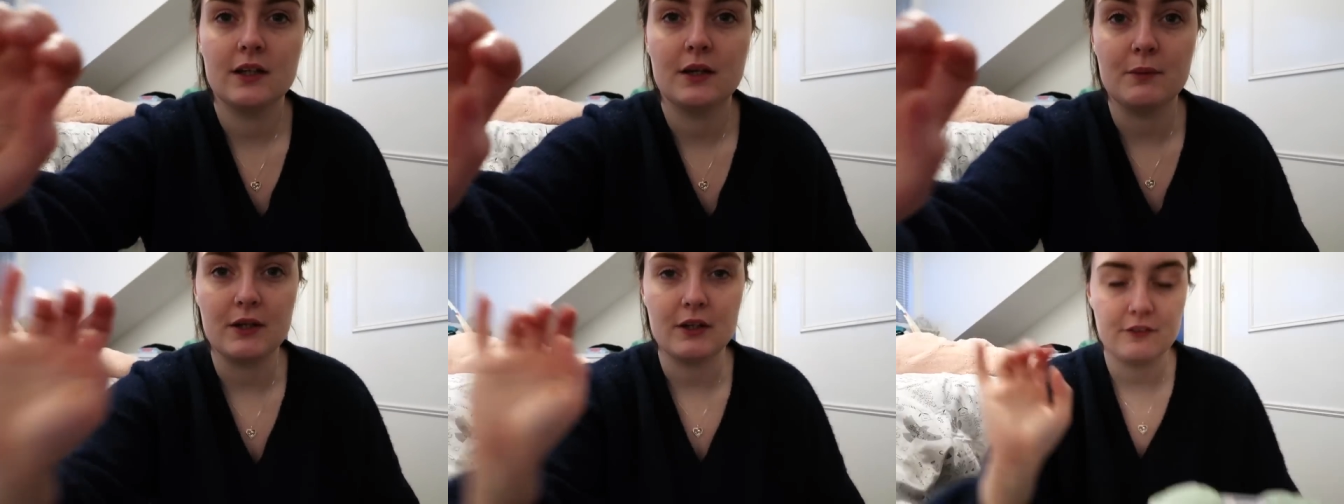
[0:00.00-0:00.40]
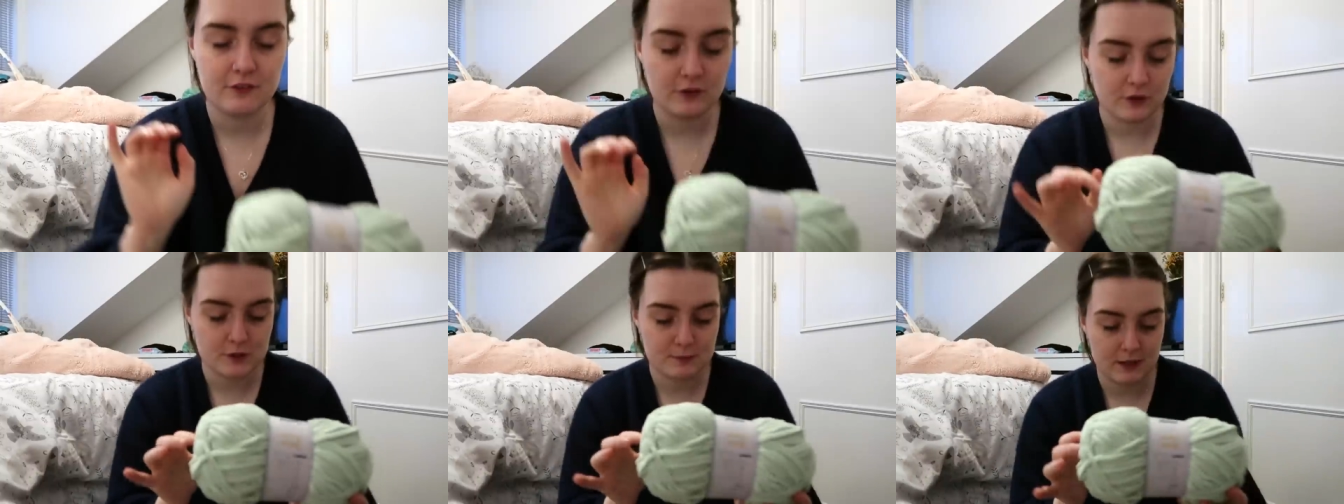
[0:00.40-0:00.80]
we're going to
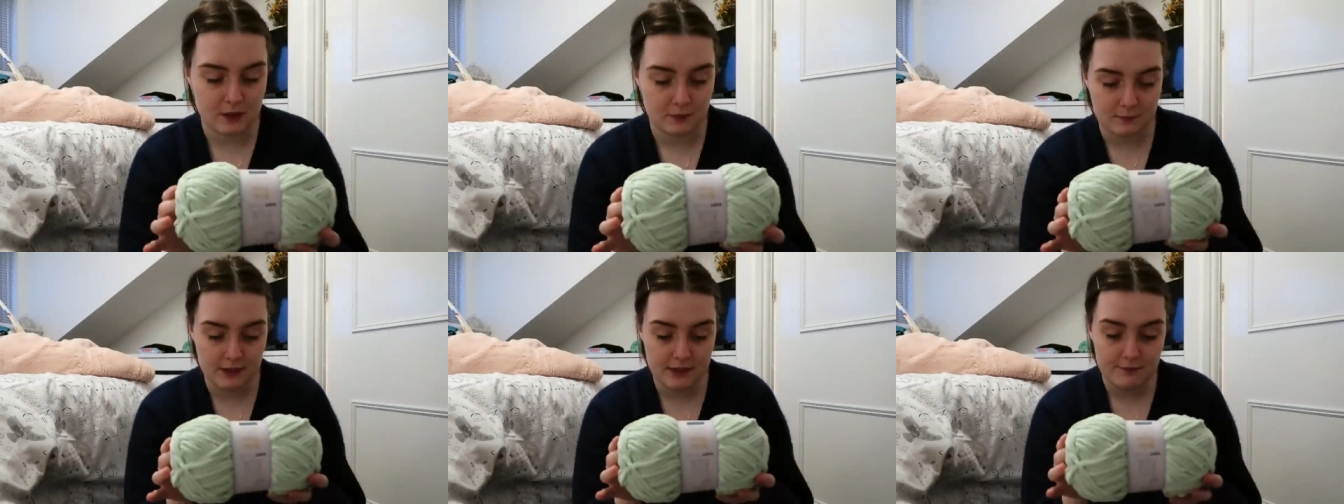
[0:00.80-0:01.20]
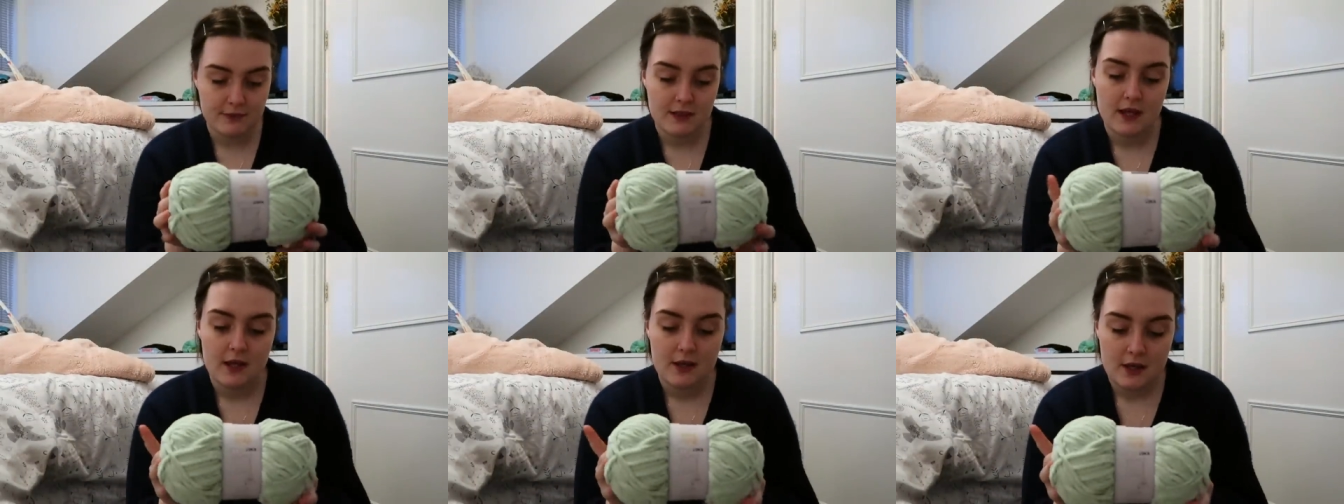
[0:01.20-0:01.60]
focus back on me
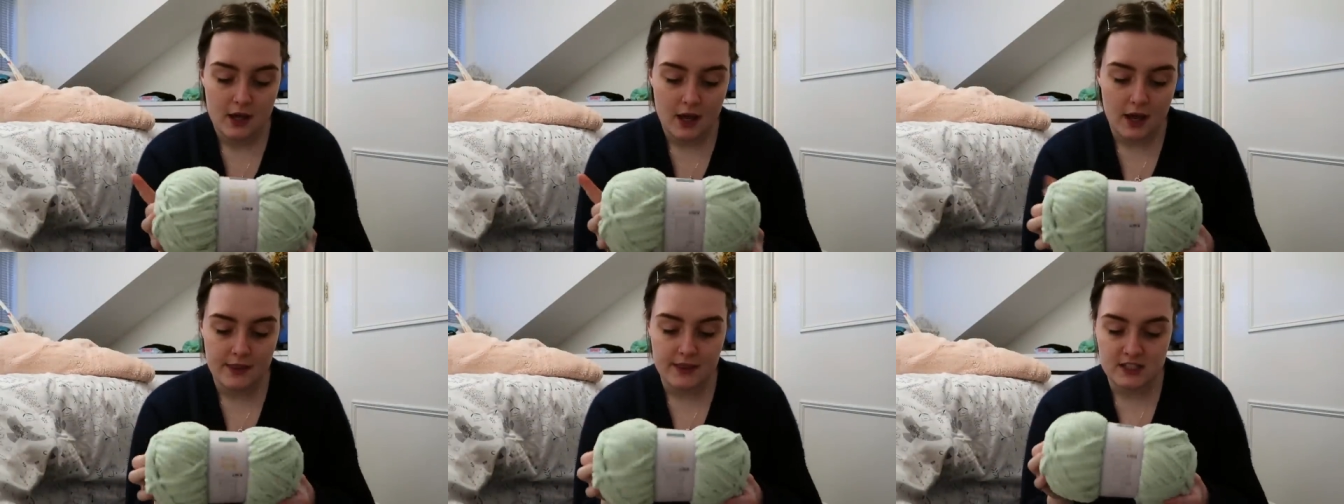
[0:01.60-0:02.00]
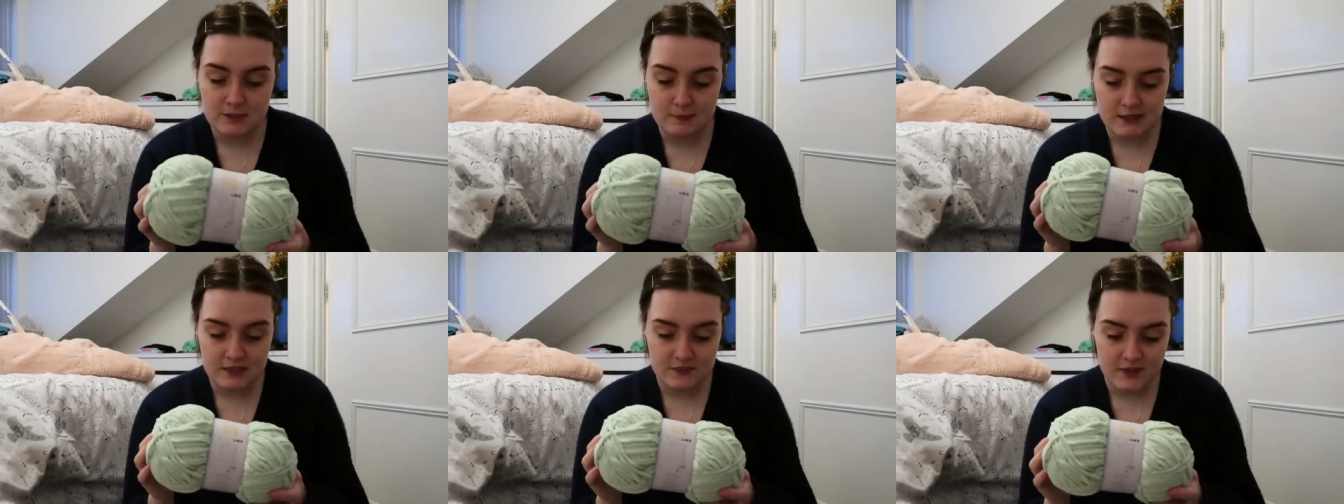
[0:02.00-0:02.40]
uh, the
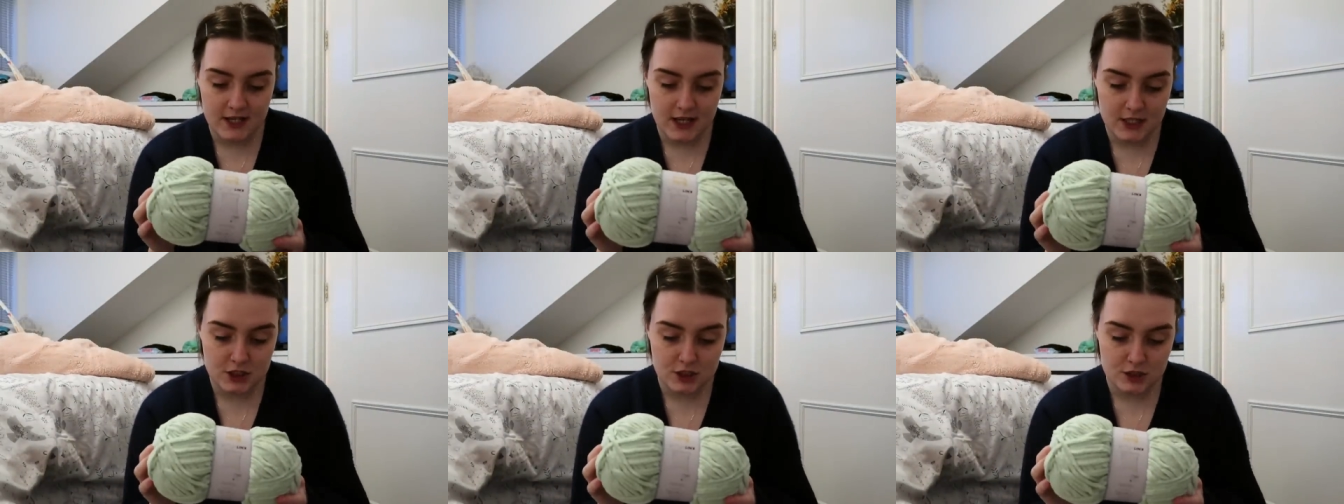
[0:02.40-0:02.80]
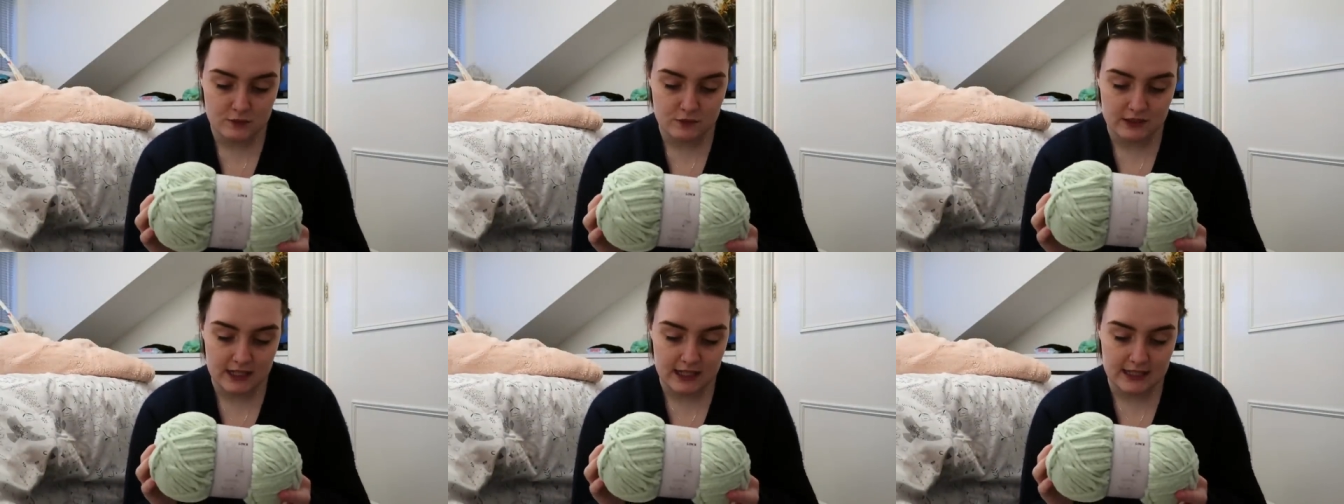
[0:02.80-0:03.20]
specifications
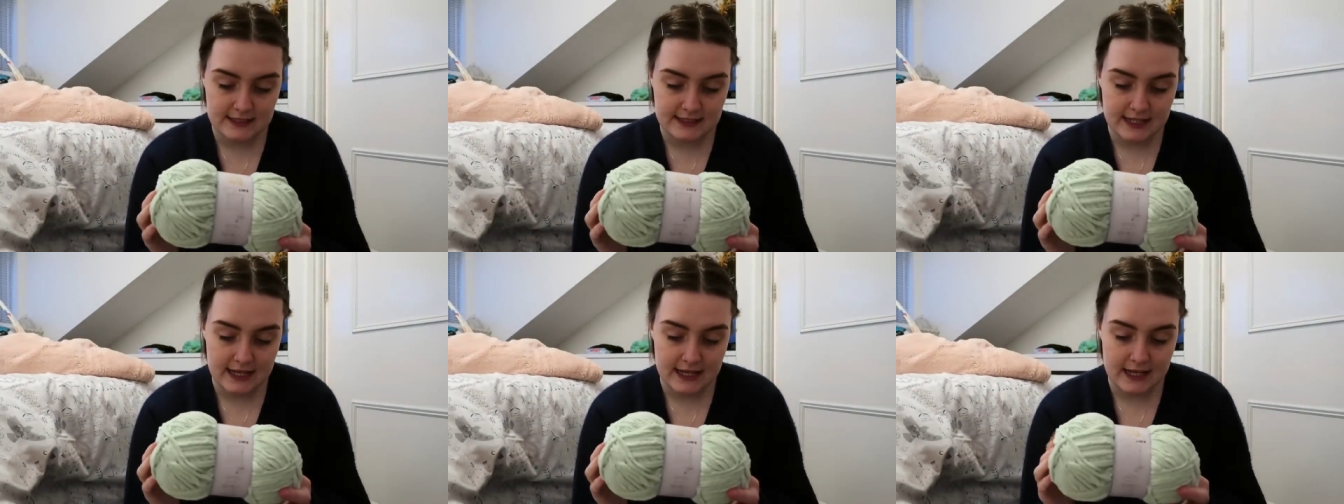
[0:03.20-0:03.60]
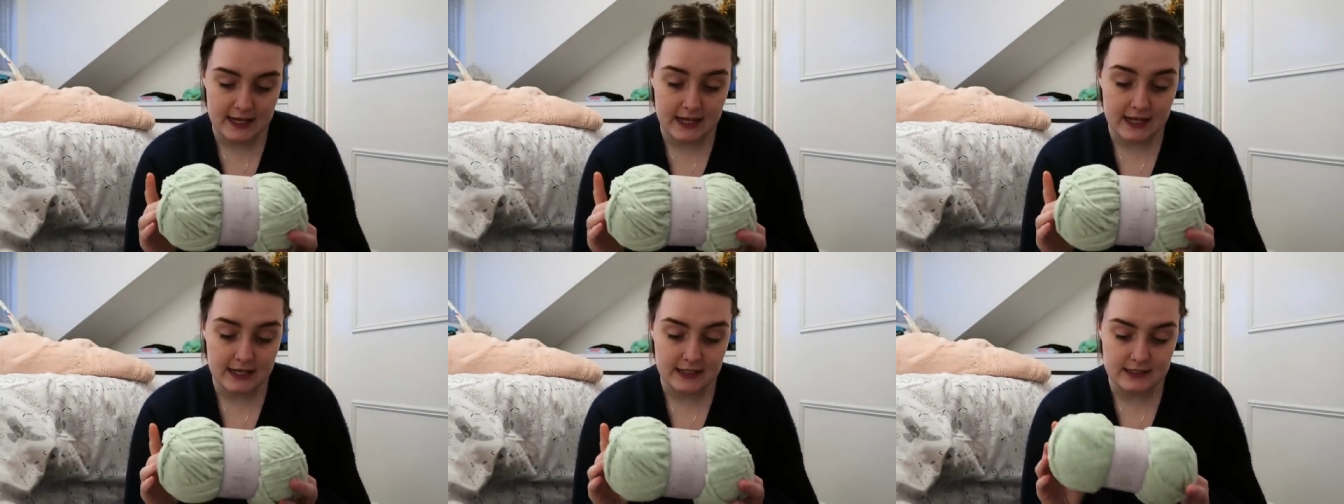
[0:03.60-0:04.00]
for this
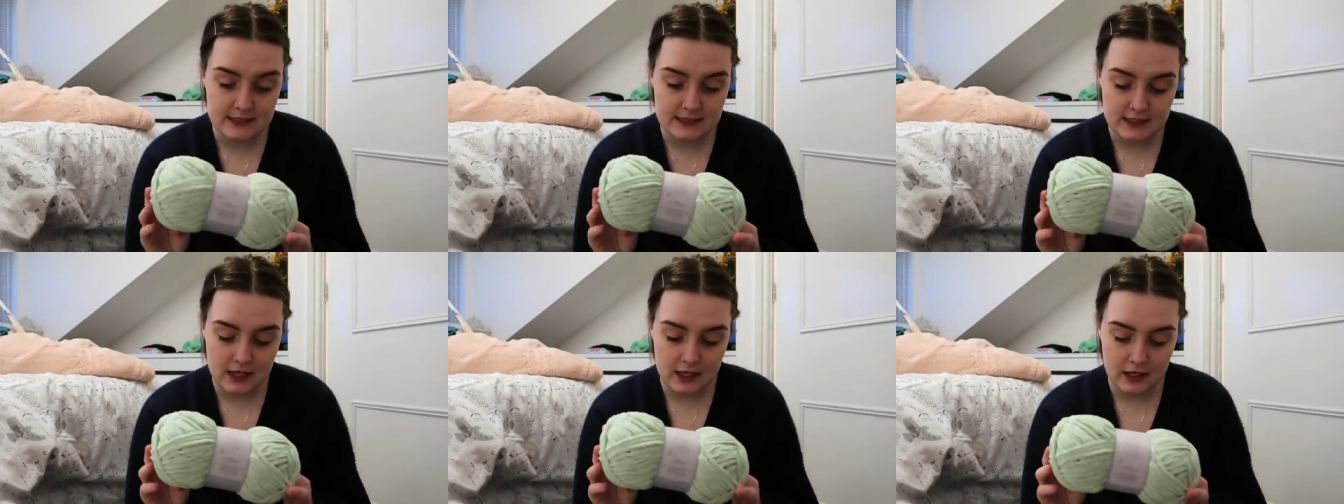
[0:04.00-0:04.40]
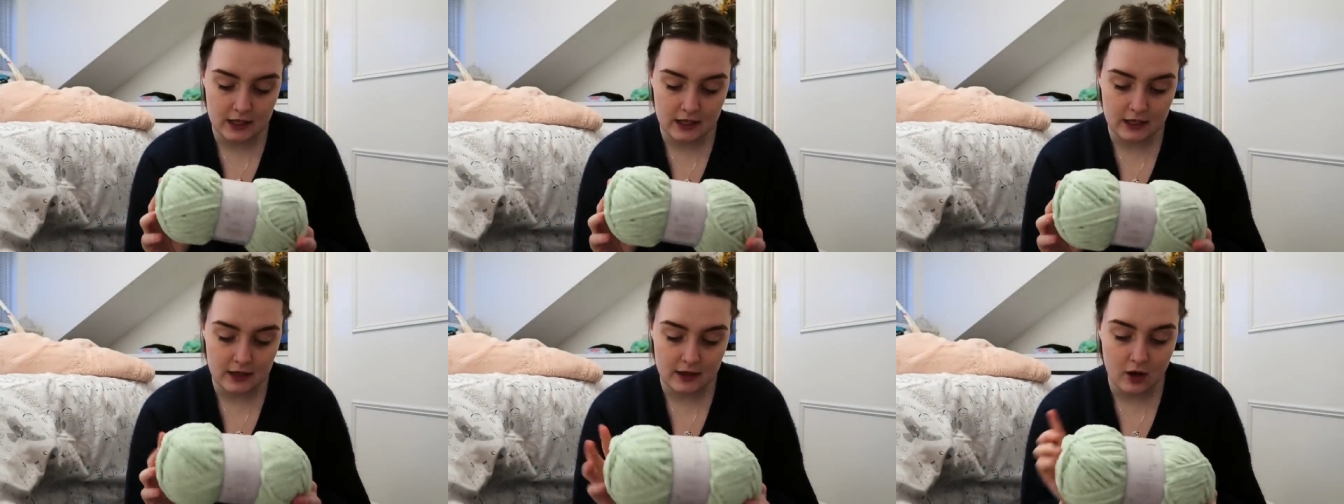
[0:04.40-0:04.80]
is uh,